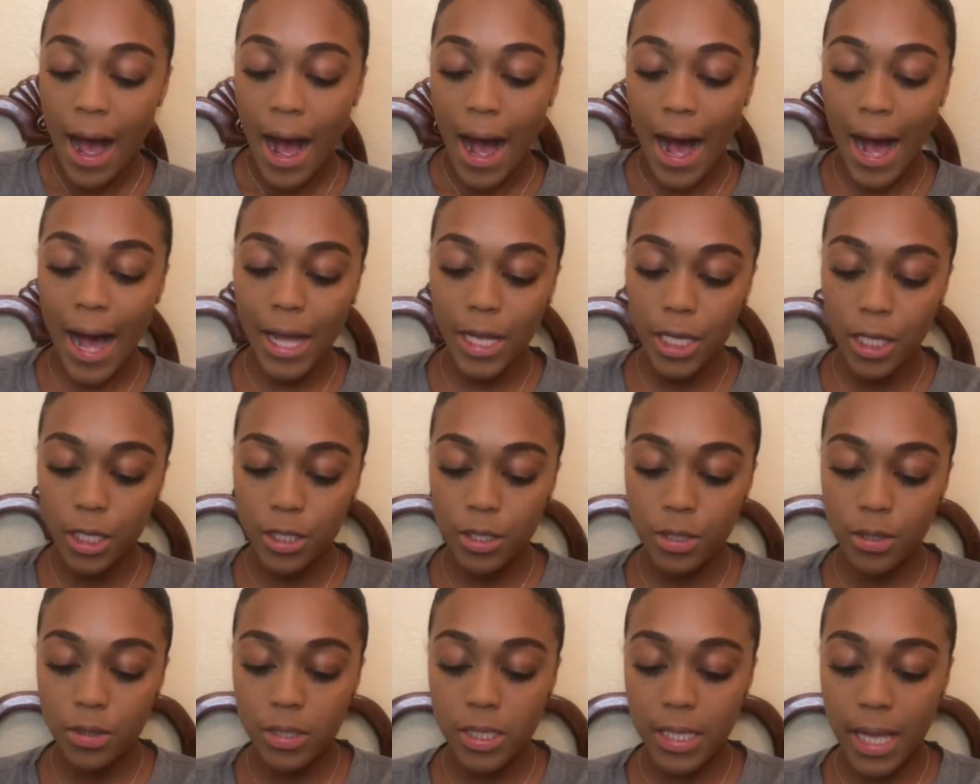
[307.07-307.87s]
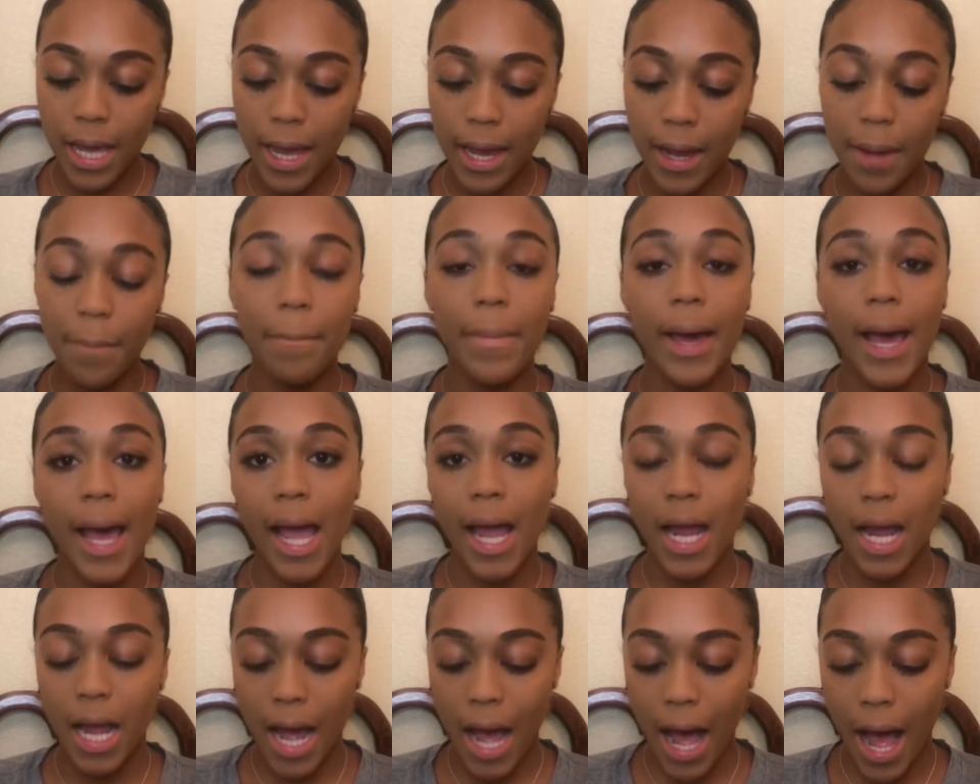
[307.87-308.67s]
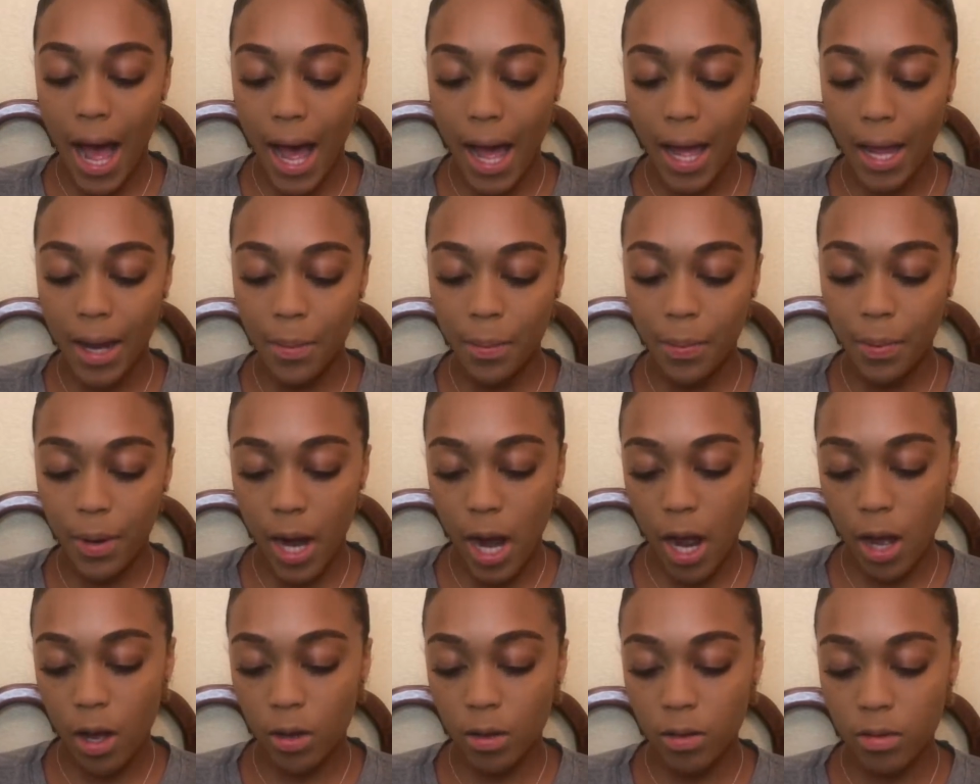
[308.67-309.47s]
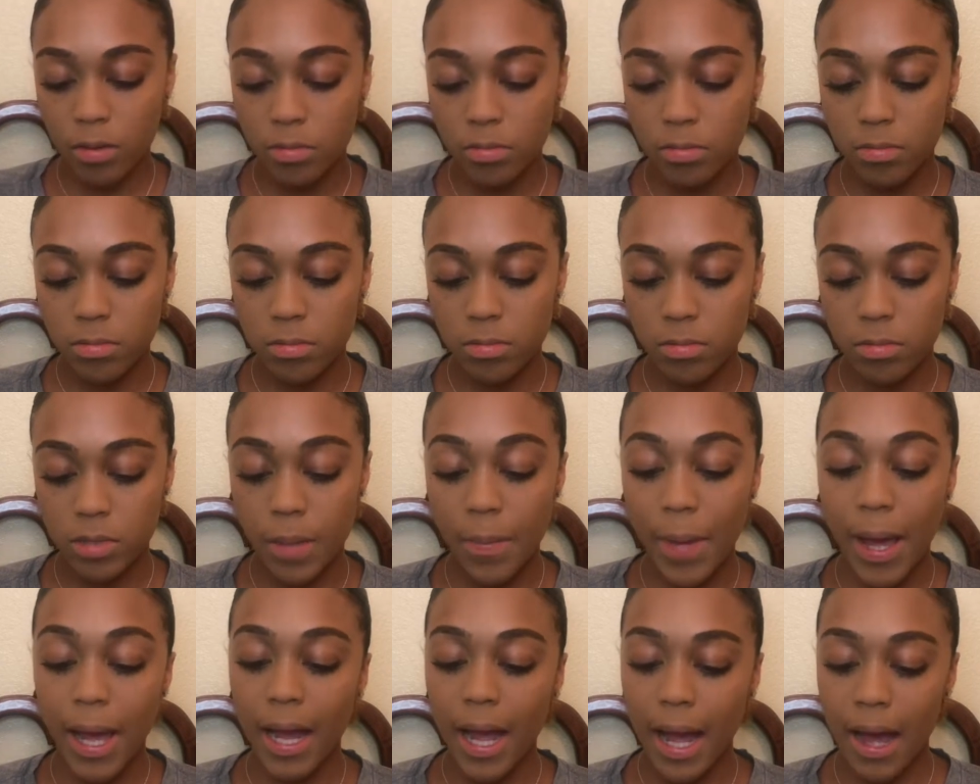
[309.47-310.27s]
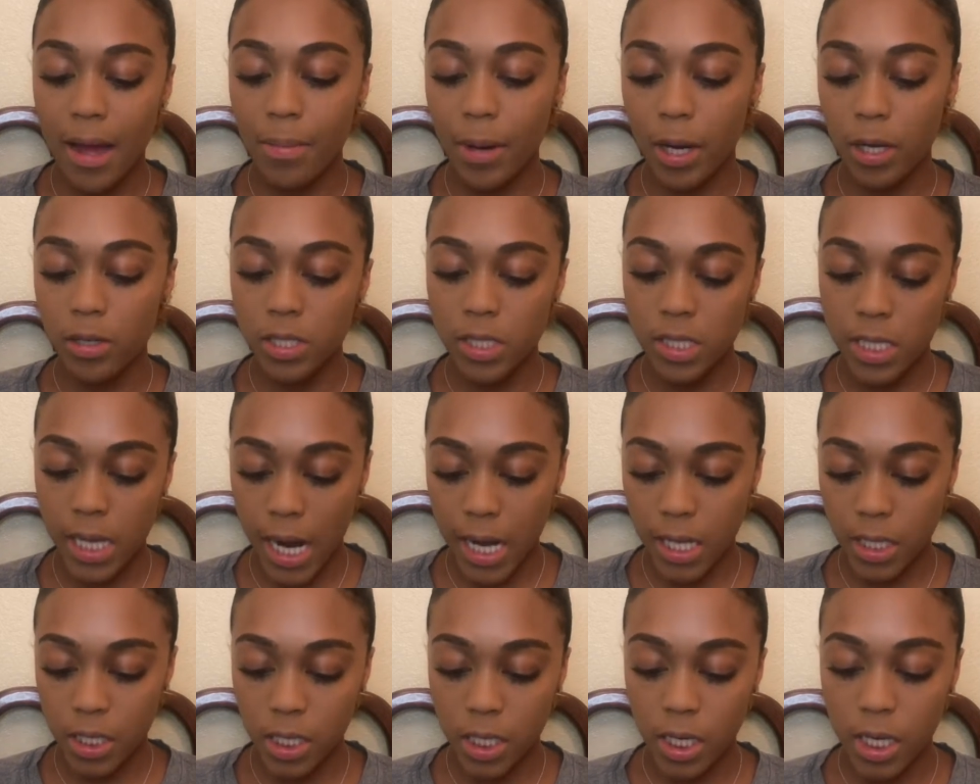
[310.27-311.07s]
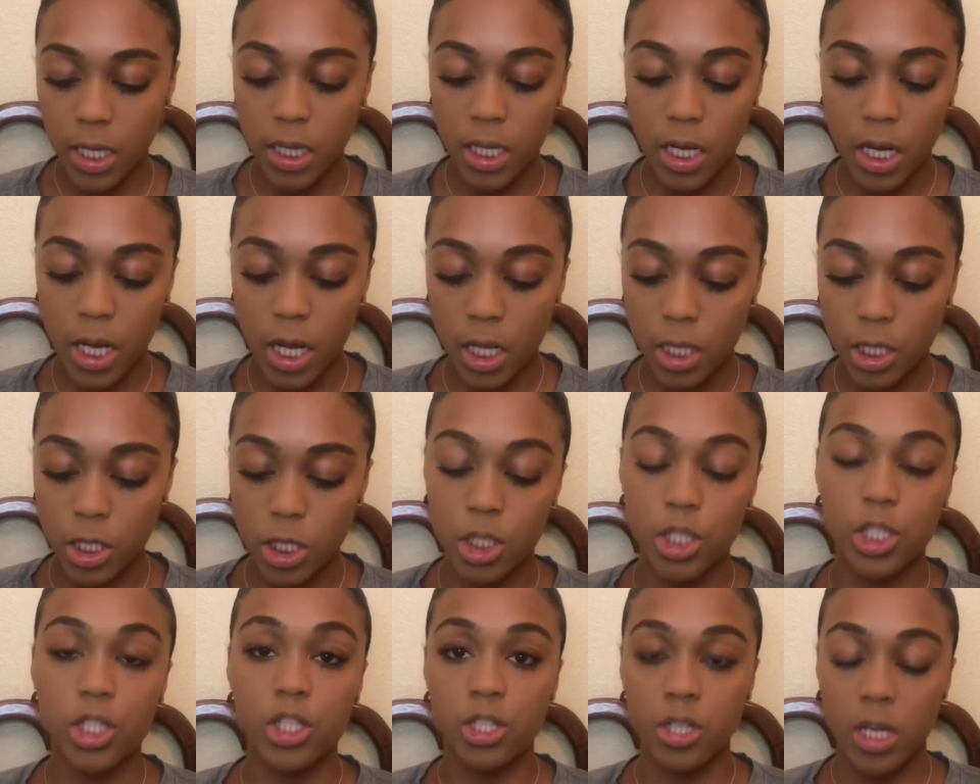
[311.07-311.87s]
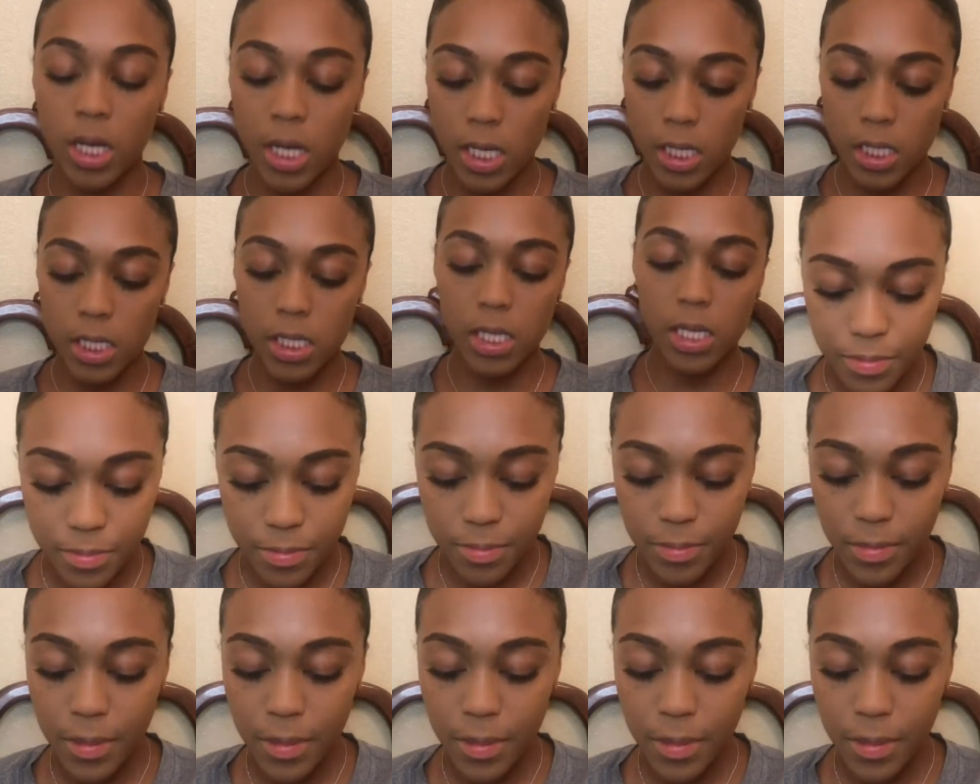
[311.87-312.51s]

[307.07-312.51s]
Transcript: I use a the MAC Eyebrow Styler in the color Strut.